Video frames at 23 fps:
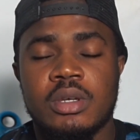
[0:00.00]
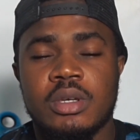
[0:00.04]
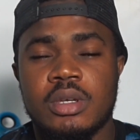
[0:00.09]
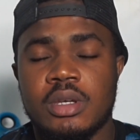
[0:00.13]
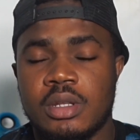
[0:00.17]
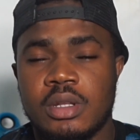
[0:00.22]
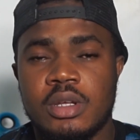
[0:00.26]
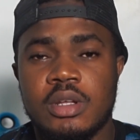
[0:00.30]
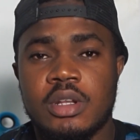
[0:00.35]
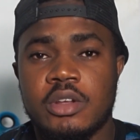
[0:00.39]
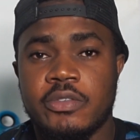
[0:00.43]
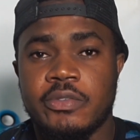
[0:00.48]
a
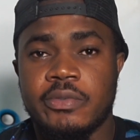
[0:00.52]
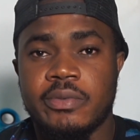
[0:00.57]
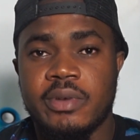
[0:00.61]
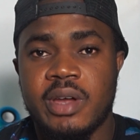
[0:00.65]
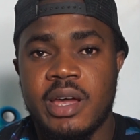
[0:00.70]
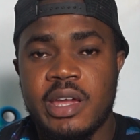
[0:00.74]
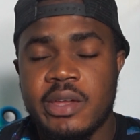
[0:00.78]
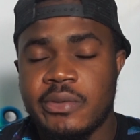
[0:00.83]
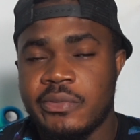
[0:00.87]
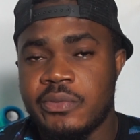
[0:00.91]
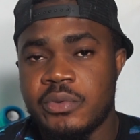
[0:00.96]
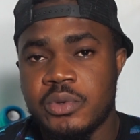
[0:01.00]
lot of
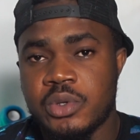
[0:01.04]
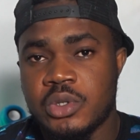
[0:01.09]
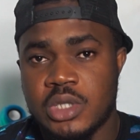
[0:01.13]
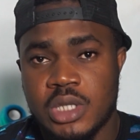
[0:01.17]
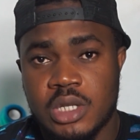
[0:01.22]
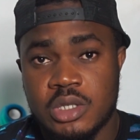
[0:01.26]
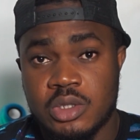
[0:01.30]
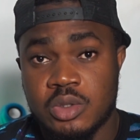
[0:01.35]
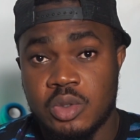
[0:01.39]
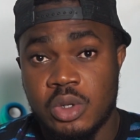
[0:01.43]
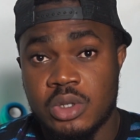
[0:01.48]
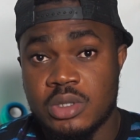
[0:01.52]
iPhone
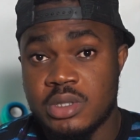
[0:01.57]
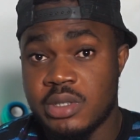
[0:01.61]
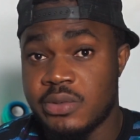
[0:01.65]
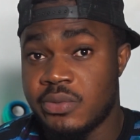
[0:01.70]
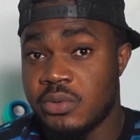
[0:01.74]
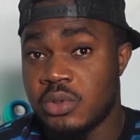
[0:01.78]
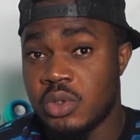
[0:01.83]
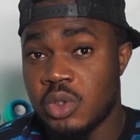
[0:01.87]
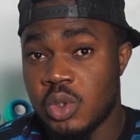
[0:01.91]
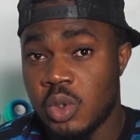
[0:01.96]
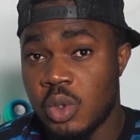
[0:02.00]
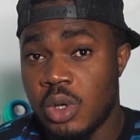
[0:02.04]
users do not
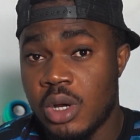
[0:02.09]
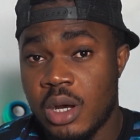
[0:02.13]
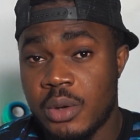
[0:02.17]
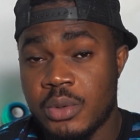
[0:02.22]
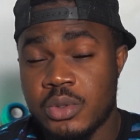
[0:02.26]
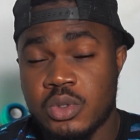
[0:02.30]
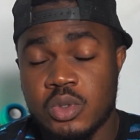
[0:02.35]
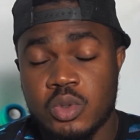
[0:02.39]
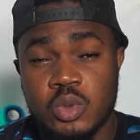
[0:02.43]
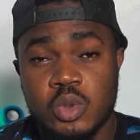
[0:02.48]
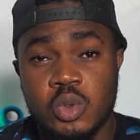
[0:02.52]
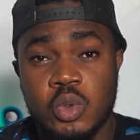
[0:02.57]
even know
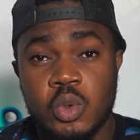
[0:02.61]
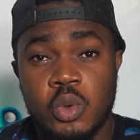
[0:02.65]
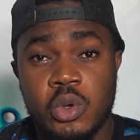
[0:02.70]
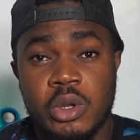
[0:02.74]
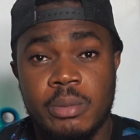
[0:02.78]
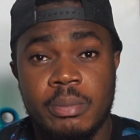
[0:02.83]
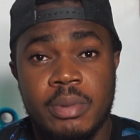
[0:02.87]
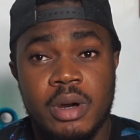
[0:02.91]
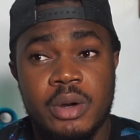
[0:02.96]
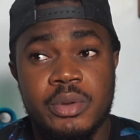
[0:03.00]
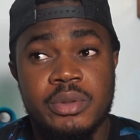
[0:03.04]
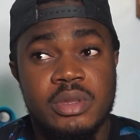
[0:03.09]
how to go
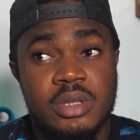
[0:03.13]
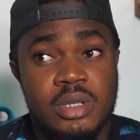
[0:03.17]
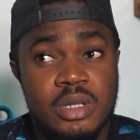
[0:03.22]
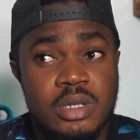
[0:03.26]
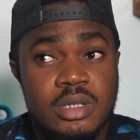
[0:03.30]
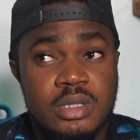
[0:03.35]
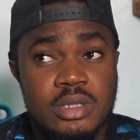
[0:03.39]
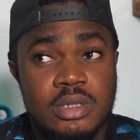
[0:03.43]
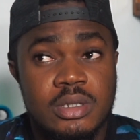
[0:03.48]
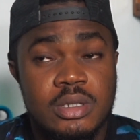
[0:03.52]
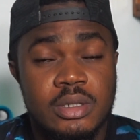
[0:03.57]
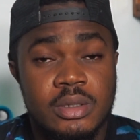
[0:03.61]
about
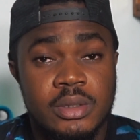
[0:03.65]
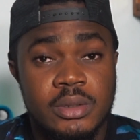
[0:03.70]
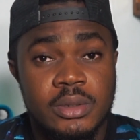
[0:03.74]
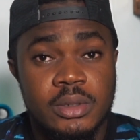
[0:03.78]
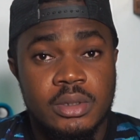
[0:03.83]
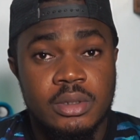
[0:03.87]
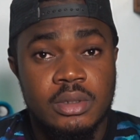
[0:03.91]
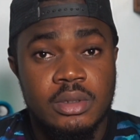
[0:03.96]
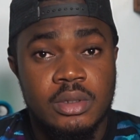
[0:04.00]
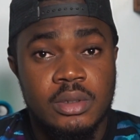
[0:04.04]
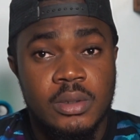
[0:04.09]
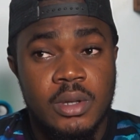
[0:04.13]
this.
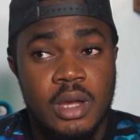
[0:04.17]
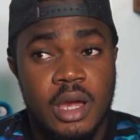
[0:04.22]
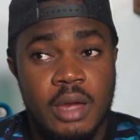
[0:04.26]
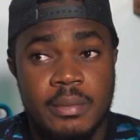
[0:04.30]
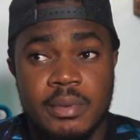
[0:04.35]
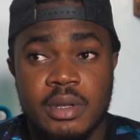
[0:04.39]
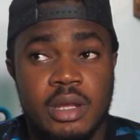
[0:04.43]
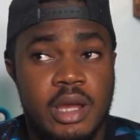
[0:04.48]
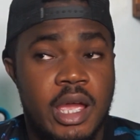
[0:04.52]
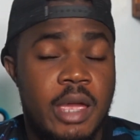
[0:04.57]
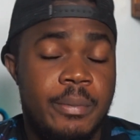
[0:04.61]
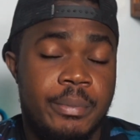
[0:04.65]
I
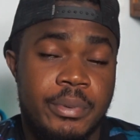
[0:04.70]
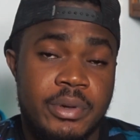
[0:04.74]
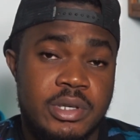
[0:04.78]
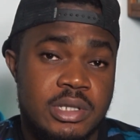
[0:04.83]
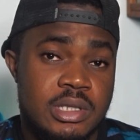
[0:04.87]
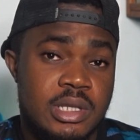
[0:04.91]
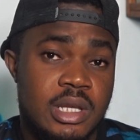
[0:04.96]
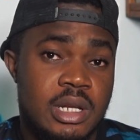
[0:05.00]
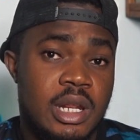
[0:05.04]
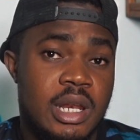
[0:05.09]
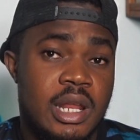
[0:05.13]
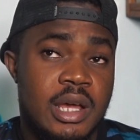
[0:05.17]
mean, I
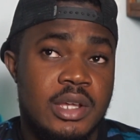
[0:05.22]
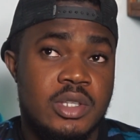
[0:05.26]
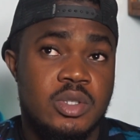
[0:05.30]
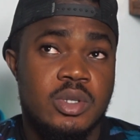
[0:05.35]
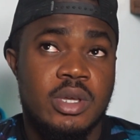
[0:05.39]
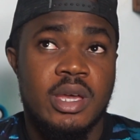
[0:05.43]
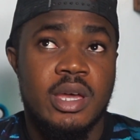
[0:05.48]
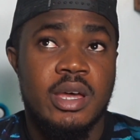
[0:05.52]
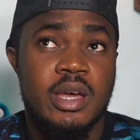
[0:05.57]
personally like to